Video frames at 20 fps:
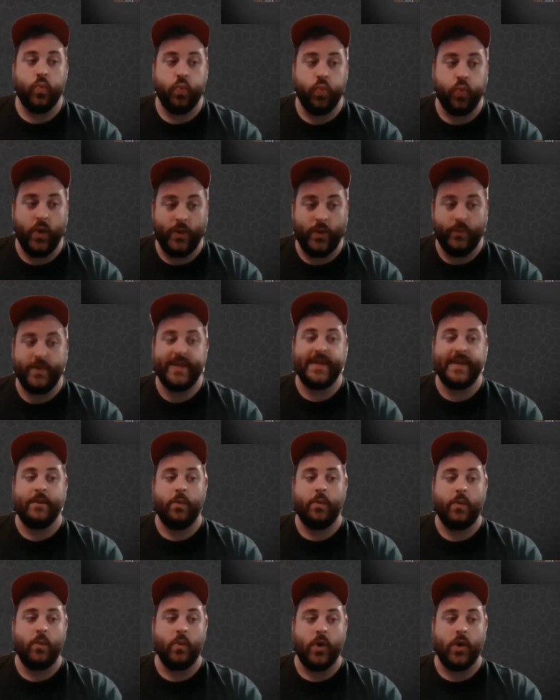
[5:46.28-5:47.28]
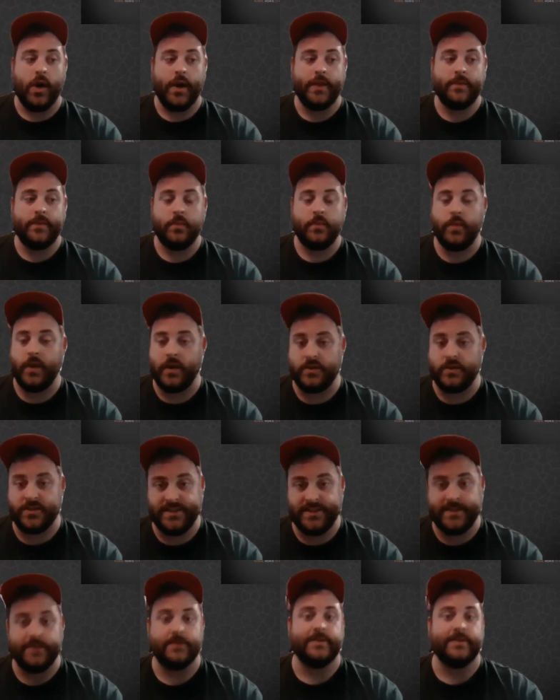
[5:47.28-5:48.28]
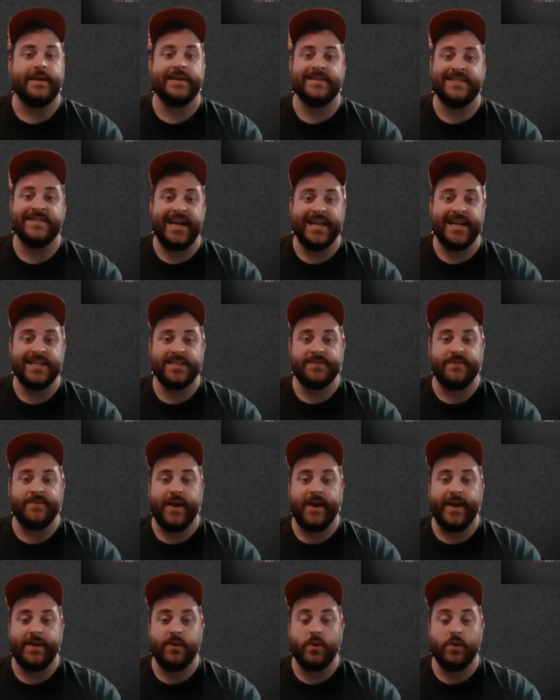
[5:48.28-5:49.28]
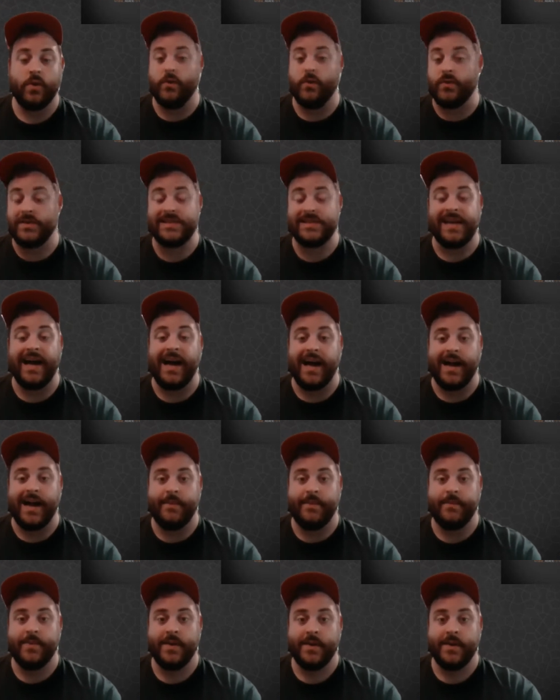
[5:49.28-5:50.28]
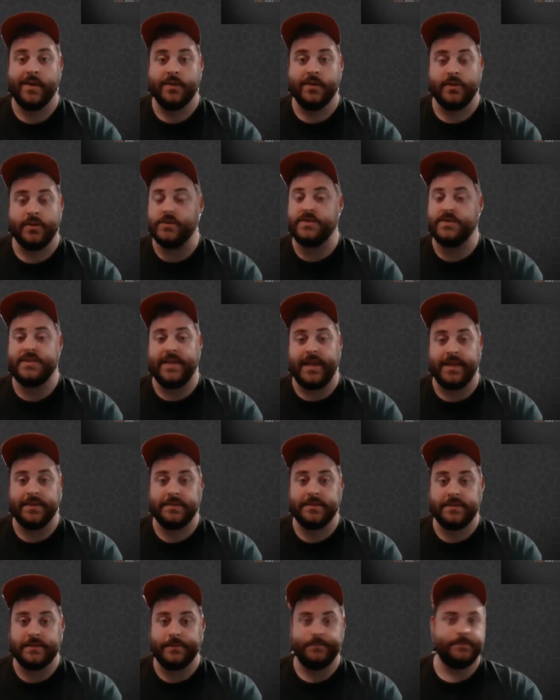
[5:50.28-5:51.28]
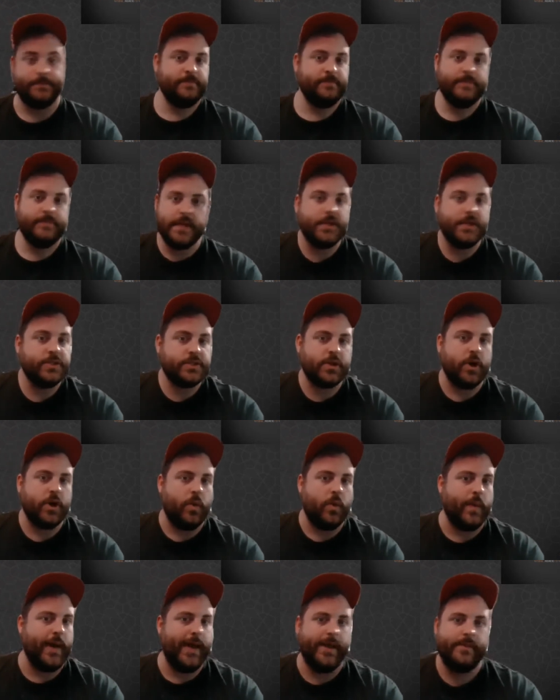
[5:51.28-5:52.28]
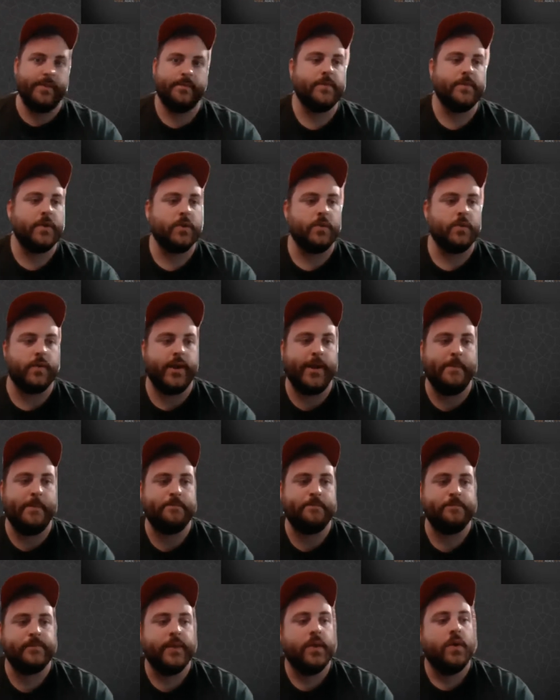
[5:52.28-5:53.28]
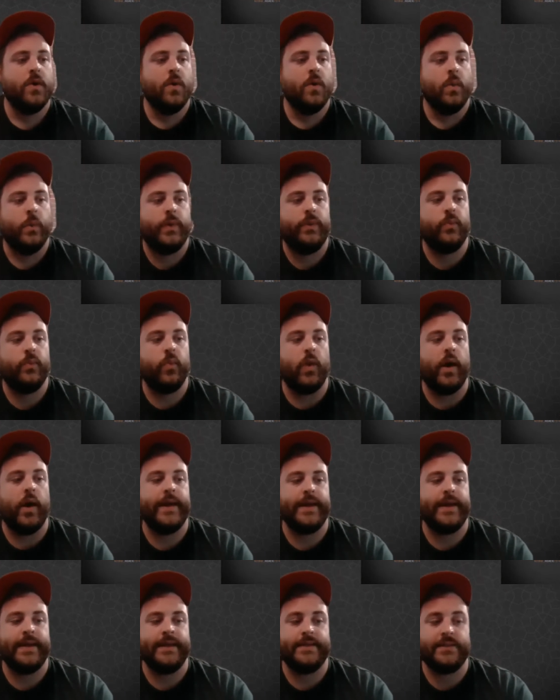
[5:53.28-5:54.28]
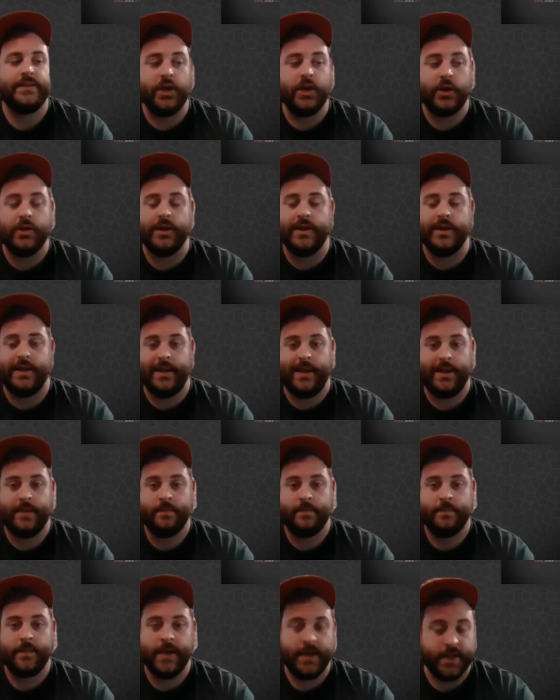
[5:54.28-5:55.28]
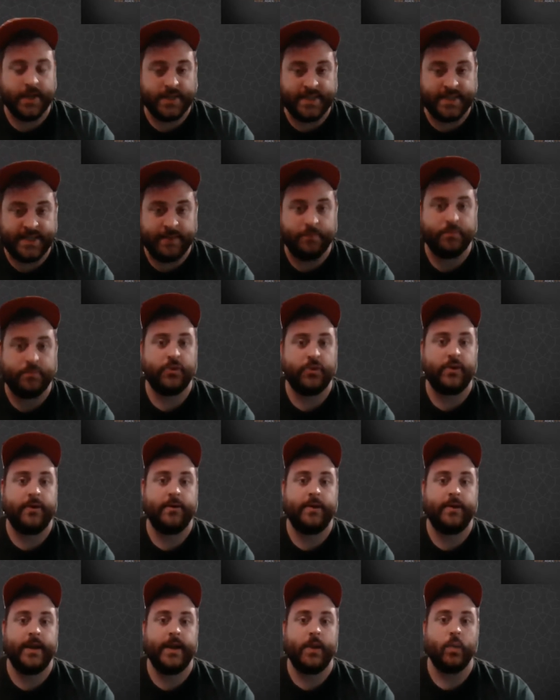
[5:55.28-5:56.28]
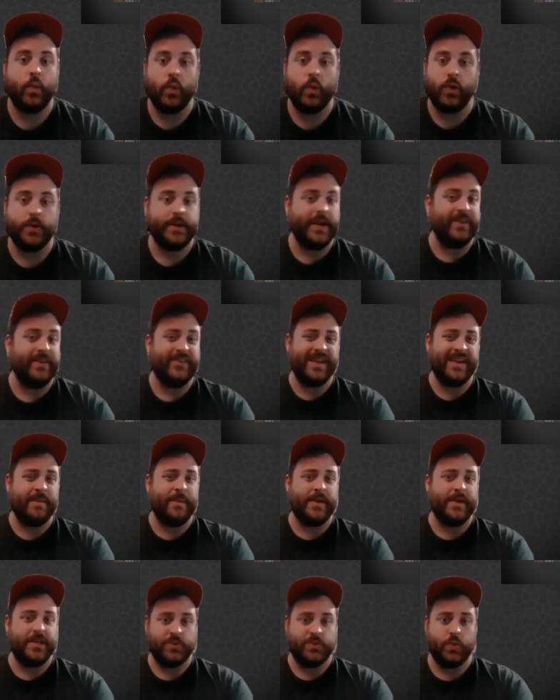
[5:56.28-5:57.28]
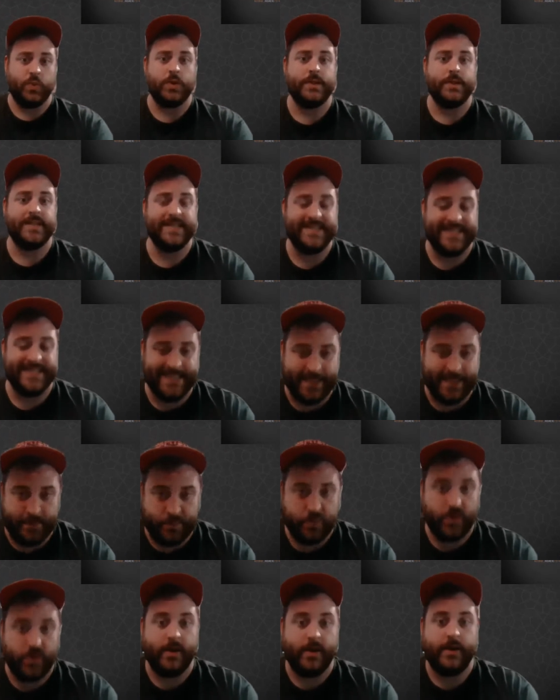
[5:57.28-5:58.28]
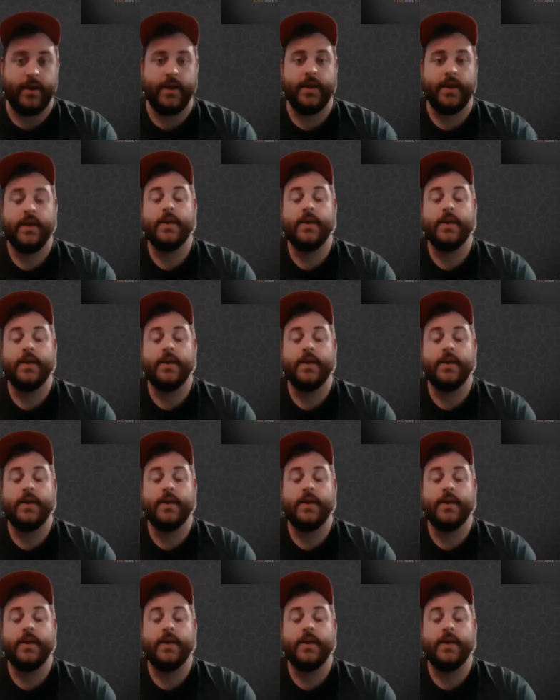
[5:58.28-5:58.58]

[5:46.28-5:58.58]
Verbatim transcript: when we give what we want we are still not satisfied or over time those things they just go away right we want eternity in a temporary world everything about this world is temporary